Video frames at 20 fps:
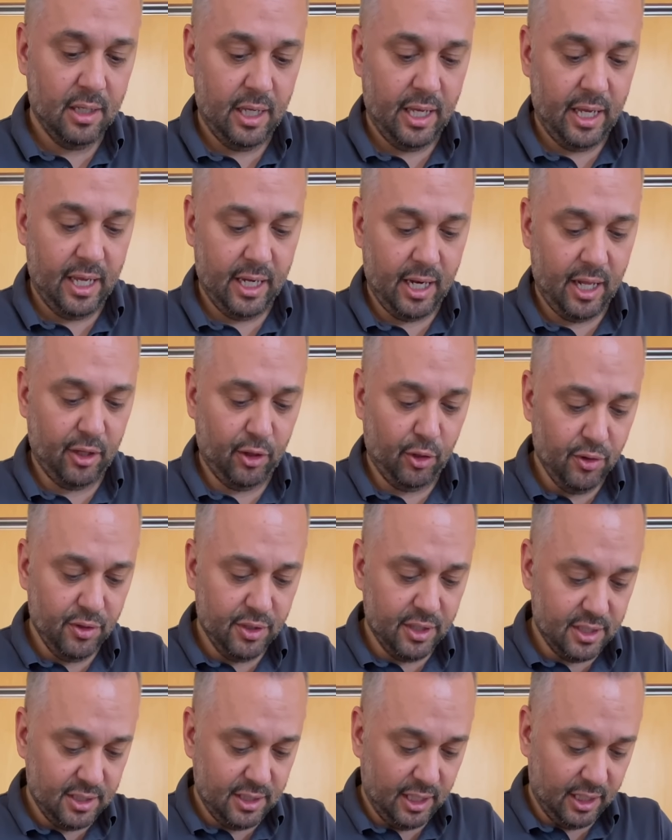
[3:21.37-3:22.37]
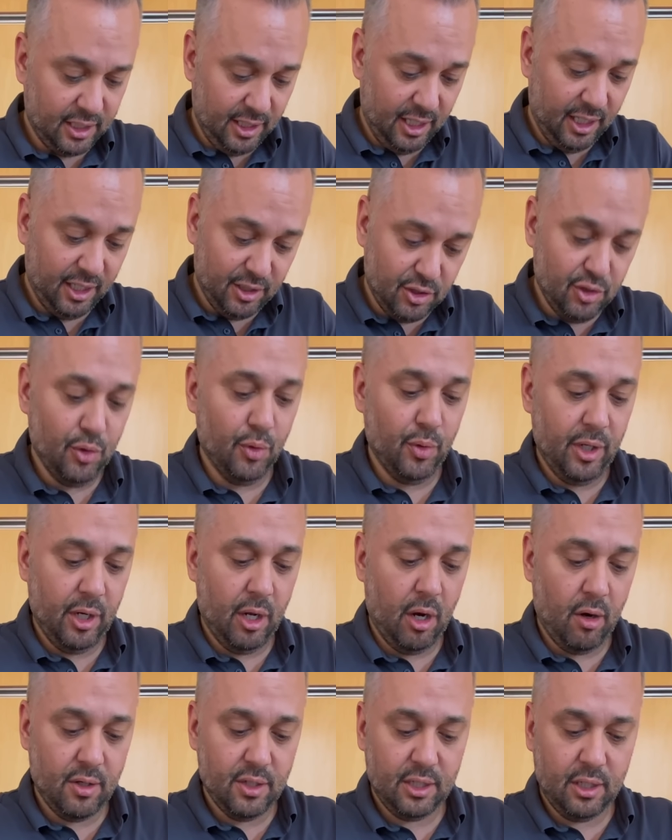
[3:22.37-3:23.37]
And I learned this technique doing
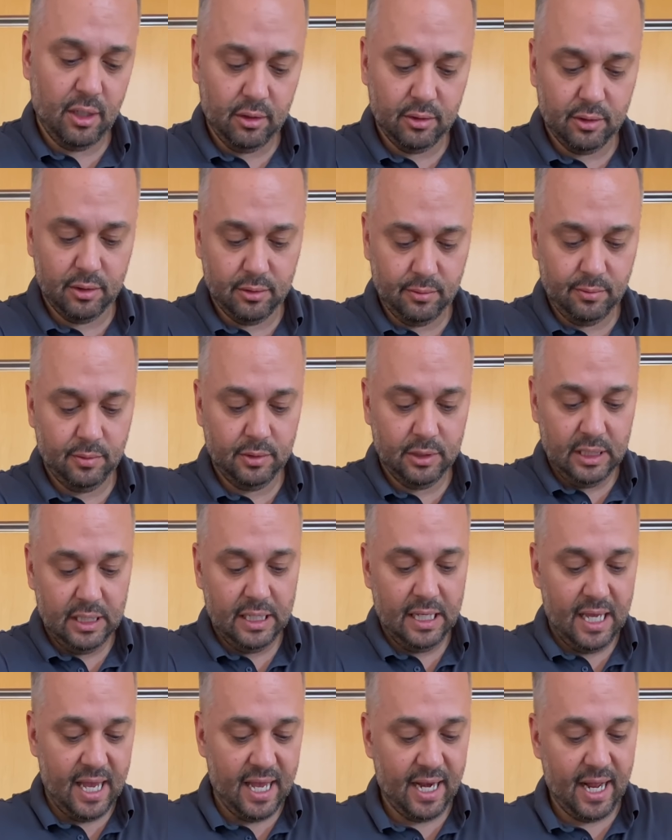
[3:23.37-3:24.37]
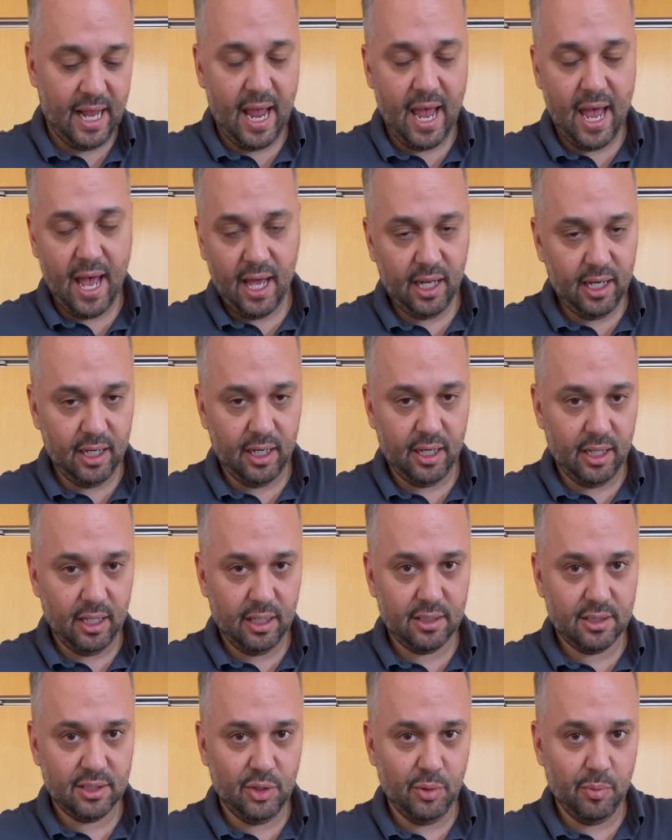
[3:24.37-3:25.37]
ARROZ CALDO. And I added
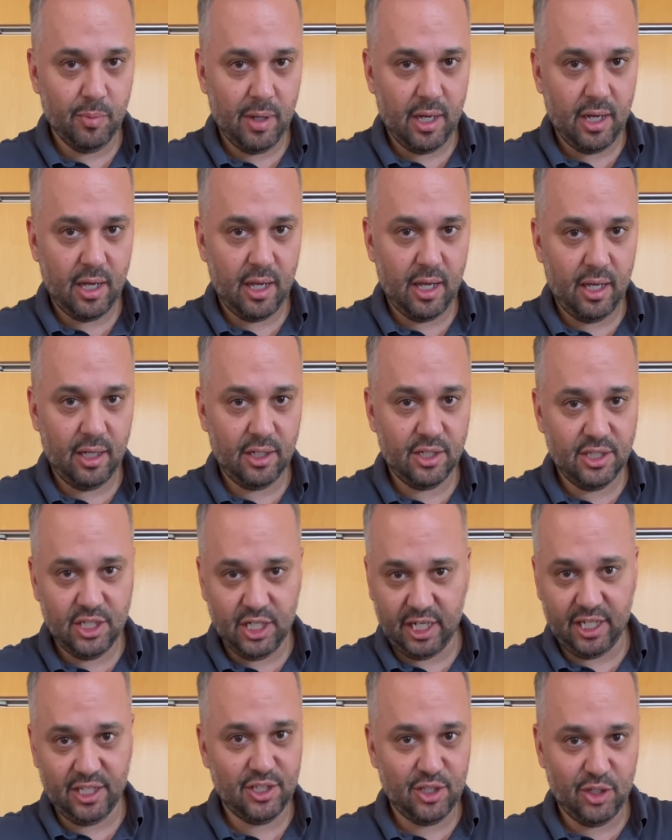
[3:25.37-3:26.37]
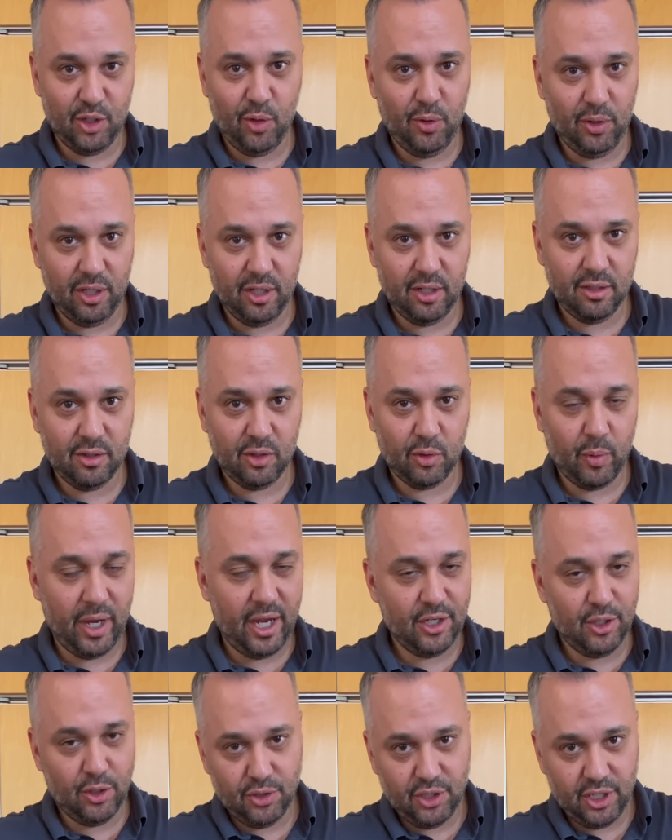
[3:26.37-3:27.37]
it to my chicken canola, the way
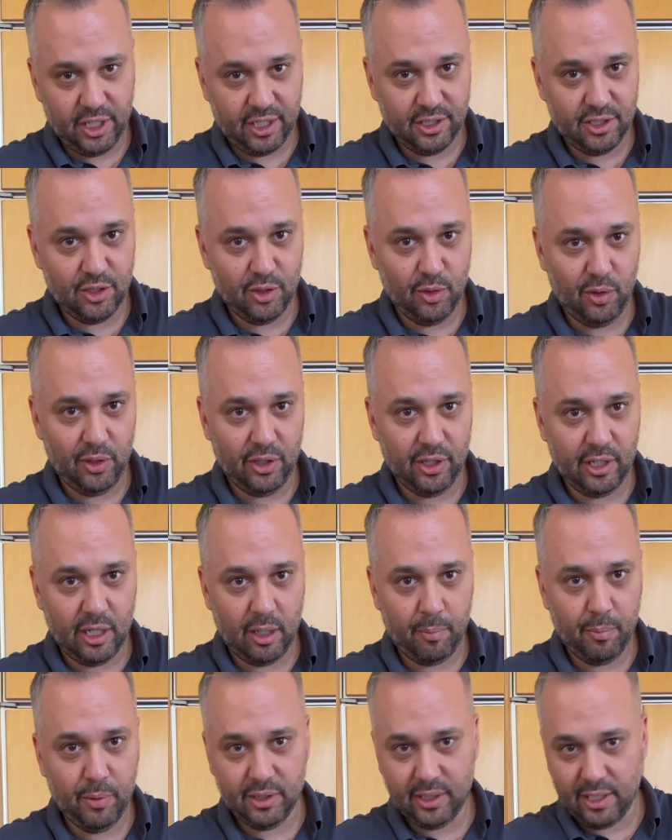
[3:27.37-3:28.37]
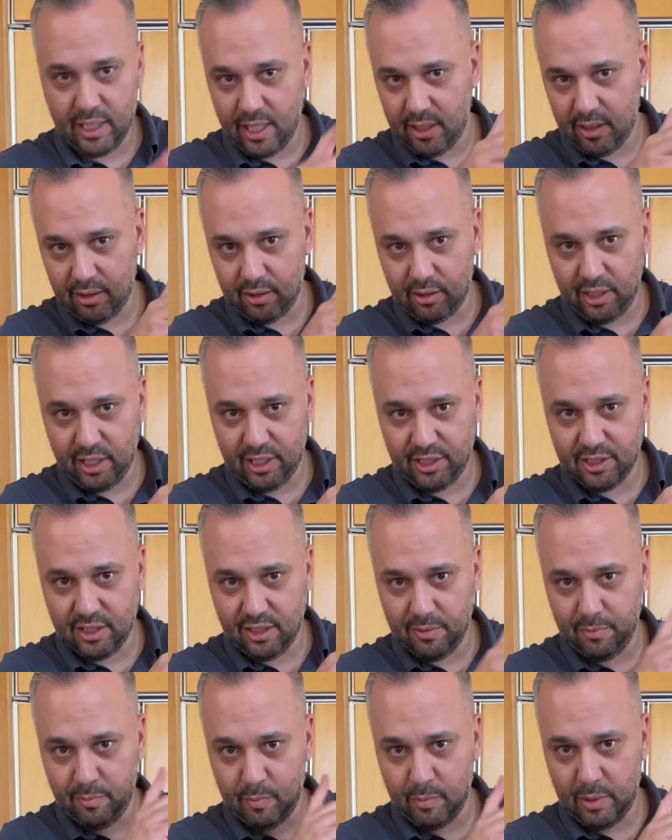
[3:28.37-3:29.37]
I do chicken canola, and I'll put that link
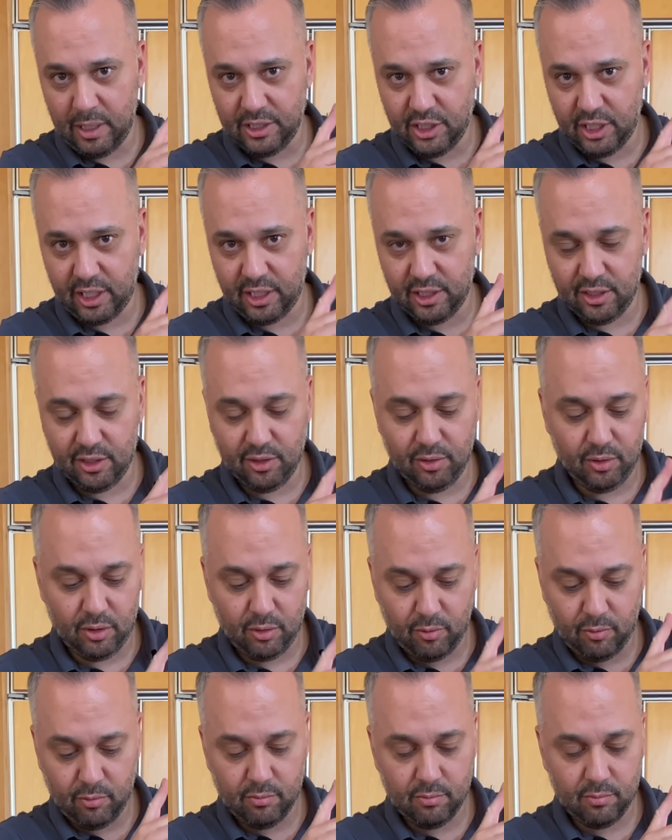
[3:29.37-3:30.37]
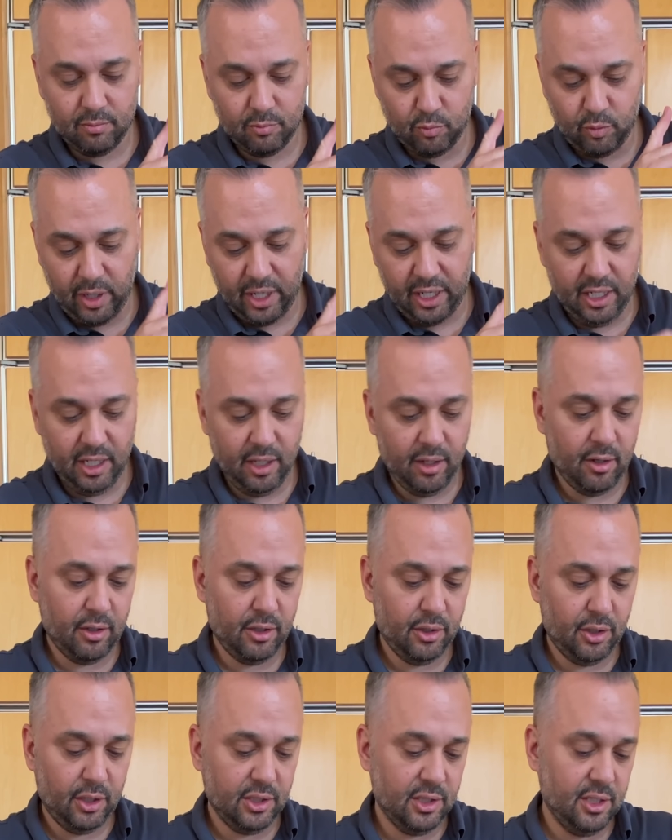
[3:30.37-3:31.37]
to my chicken canola right here.
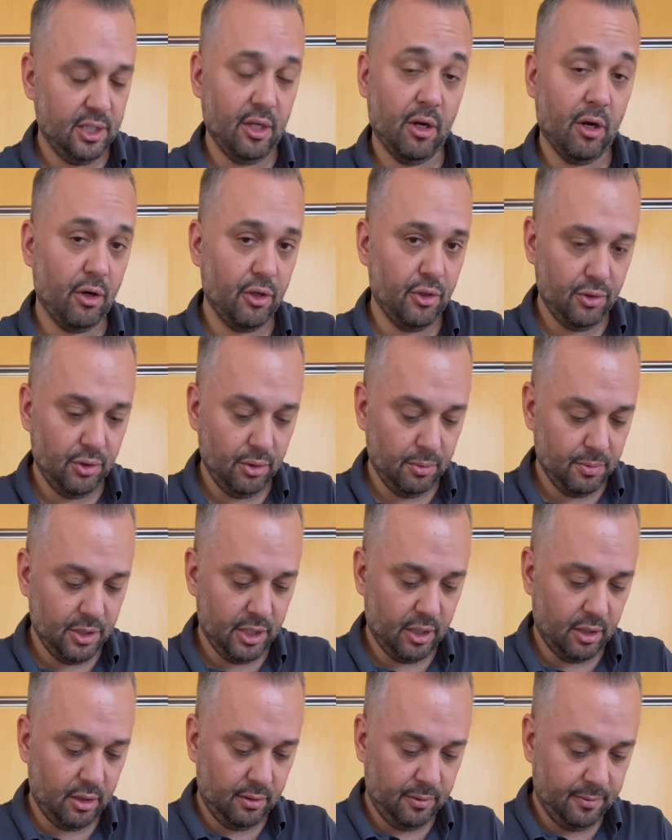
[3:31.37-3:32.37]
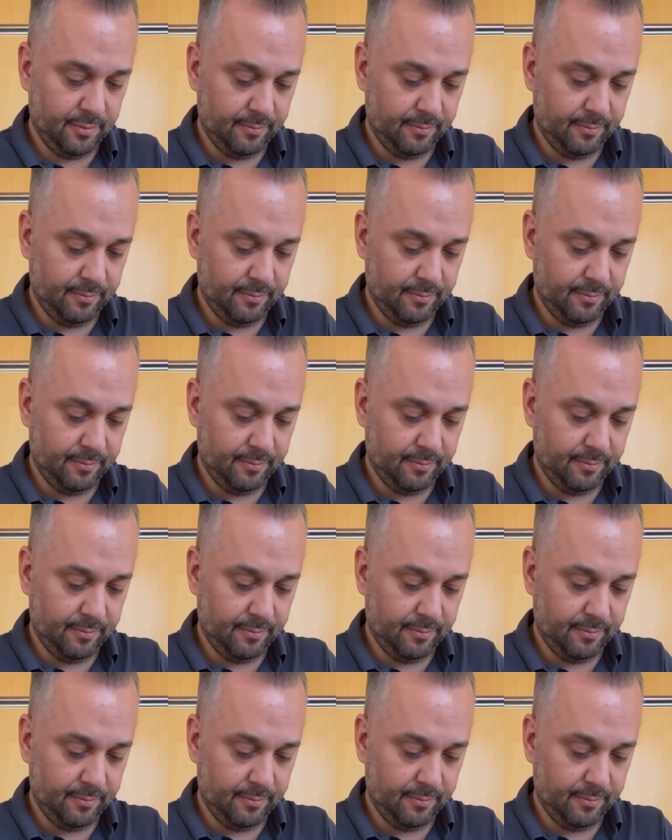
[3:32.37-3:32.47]
You can see on our YouTube channel.